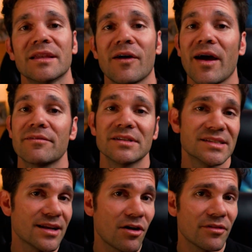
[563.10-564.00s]
Now, having
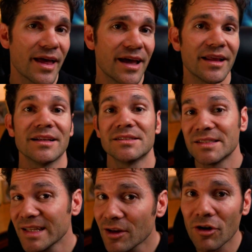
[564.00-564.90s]
said all that and
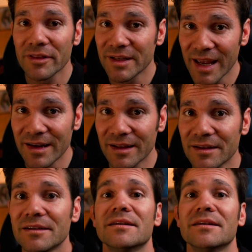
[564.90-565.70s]
seeing all the data,